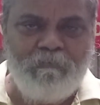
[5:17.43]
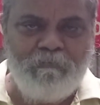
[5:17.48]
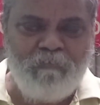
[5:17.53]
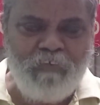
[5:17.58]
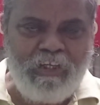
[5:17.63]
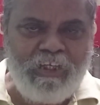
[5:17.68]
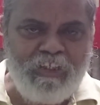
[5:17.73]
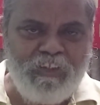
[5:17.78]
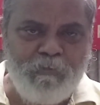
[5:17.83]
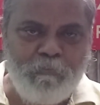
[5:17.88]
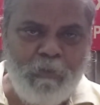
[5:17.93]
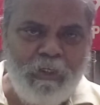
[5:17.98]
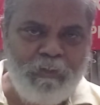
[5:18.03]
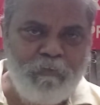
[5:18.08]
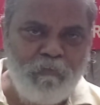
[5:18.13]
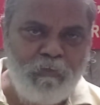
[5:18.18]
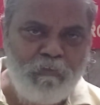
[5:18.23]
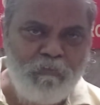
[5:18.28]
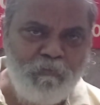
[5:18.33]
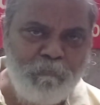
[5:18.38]
valence
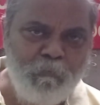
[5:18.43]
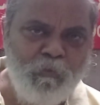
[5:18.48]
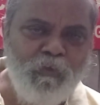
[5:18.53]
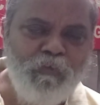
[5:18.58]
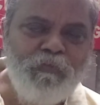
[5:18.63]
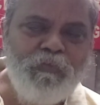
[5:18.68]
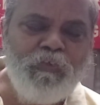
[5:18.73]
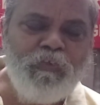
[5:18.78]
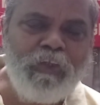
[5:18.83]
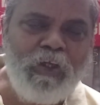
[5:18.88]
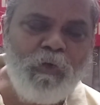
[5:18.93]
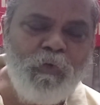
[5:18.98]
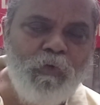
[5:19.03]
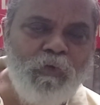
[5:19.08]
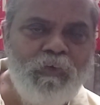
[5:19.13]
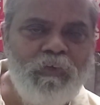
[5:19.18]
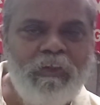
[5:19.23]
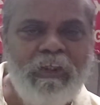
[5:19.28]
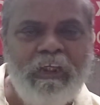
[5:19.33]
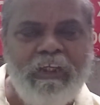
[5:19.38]
band will move to the
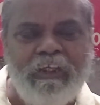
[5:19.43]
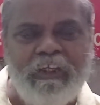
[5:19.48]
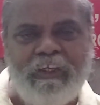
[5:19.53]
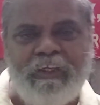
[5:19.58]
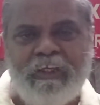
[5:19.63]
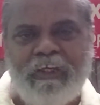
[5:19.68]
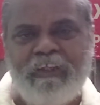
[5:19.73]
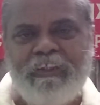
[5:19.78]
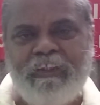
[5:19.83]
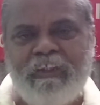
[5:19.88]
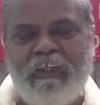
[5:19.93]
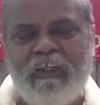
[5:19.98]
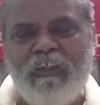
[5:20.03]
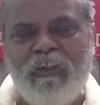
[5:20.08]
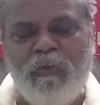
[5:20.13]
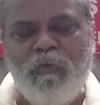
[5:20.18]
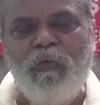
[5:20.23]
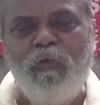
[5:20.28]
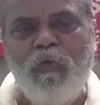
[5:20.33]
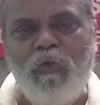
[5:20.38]
hole, creating a
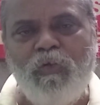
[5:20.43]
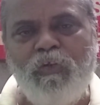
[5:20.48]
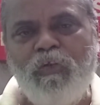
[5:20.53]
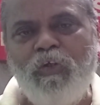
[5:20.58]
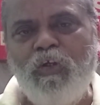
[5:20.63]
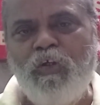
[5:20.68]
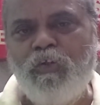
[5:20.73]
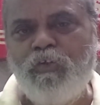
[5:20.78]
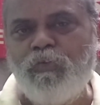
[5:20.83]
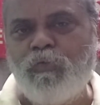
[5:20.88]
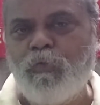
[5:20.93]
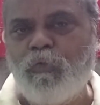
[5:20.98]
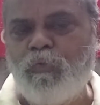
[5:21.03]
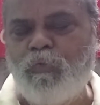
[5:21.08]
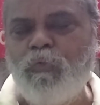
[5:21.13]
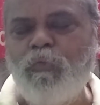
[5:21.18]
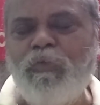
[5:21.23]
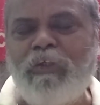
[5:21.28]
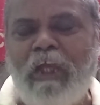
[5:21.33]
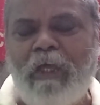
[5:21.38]
new hole. So
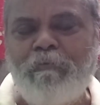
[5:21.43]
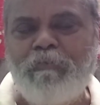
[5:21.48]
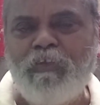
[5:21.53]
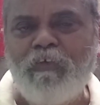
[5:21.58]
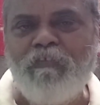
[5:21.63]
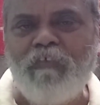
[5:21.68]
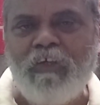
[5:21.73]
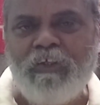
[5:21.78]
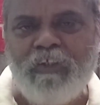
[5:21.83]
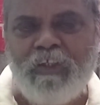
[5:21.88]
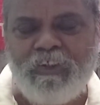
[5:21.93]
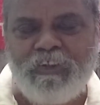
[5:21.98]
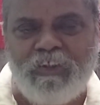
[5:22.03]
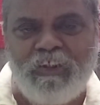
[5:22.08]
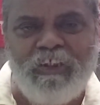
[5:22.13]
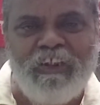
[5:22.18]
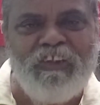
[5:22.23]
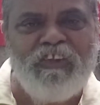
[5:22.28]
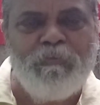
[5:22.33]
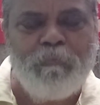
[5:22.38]
two types of
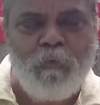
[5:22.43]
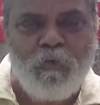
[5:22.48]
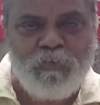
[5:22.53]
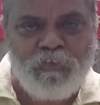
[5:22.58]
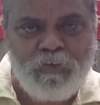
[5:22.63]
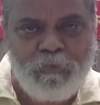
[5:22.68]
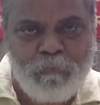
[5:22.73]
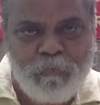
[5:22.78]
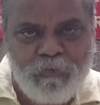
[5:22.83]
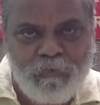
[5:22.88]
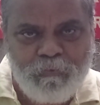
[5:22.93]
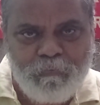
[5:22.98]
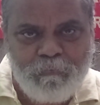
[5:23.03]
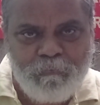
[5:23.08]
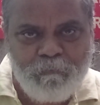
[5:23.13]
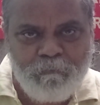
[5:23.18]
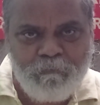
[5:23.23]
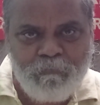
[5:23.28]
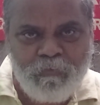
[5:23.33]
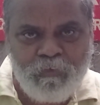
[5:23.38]
conduction is possible.
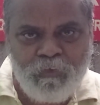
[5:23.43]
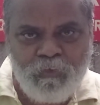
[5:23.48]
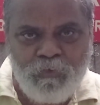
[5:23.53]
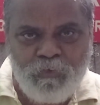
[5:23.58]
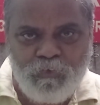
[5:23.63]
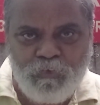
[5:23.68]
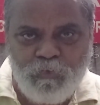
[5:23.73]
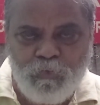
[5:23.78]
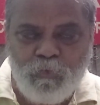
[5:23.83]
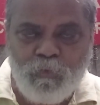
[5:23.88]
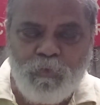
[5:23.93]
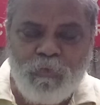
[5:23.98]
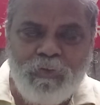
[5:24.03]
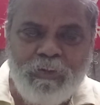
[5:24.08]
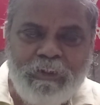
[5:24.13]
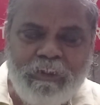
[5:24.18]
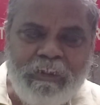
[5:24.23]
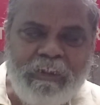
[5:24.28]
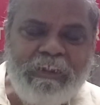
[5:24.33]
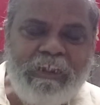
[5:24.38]
So
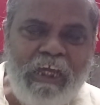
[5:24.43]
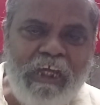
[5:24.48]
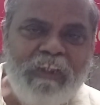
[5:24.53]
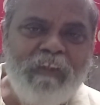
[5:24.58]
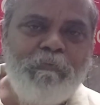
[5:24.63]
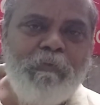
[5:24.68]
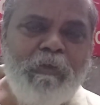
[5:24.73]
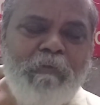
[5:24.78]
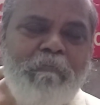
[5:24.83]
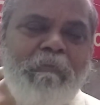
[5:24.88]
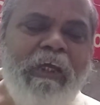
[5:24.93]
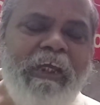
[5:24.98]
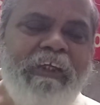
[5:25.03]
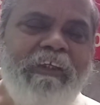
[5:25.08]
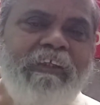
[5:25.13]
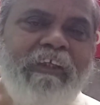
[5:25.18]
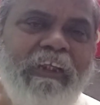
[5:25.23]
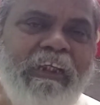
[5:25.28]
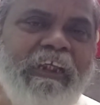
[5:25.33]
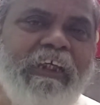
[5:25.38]
it has been made
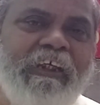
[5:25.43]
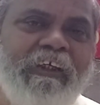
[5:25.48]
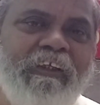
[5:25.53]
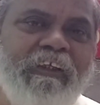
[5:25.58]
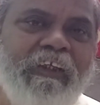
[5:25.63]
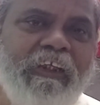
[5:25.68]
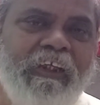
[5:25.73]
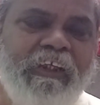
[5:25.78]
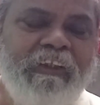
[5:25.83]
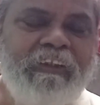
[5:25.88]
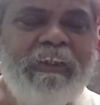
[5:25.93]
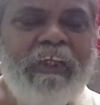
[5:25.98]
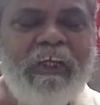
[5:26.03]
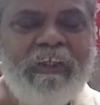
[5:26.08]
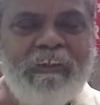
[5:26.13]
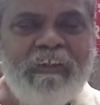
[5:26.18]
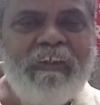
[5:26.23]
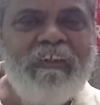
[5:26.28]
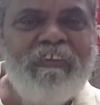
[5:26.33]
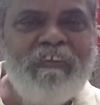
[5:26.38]
clear
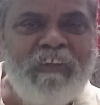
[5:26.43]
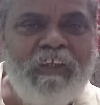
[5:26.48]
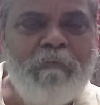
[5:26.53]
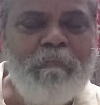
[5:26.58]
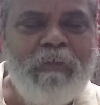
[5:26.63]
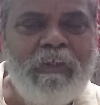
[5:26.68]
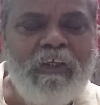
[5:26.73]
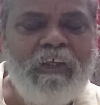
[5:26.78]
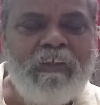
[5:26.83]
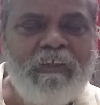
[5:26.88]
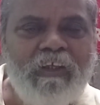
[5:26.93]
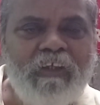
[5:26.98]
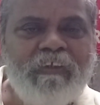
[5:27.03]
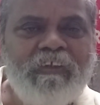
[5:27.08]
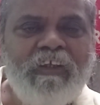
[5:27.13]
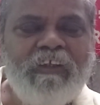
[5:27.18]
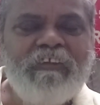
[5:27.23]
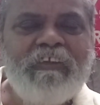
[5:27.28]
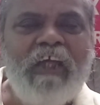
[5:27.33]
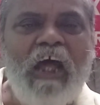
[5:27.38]
that in
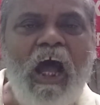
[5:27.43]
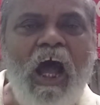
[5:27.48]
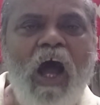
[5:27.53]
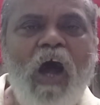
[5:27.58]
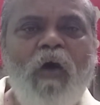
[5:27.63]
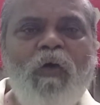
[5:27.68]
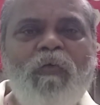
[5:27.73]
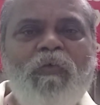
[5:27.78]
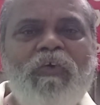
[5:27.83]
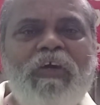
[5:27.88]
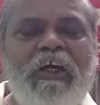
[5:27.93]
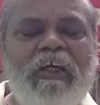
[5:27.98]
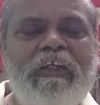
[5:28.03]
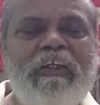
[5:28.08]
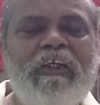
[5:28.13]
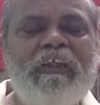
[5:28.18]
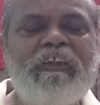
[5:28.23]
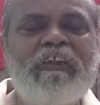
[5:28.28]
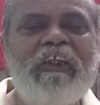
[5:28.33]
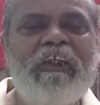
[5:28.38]
semiconductors how
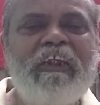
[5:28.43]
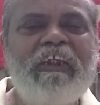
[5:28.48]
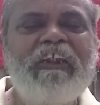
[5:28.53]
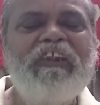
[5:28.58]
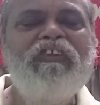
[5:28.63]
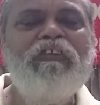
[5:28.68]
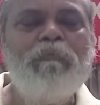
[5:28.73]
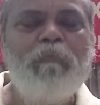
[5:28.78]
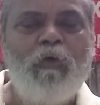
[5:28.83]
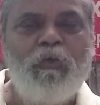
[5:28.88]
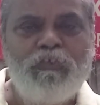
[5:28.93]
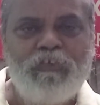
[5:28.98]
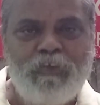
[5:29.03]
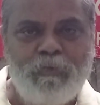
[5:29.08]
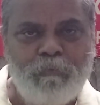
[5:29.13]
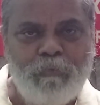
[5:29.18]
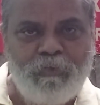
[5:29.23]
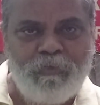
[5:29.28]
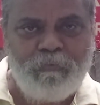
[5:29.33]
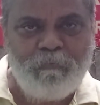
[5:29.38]
conduction is
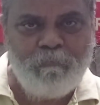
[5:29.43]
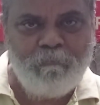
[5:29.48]
possible.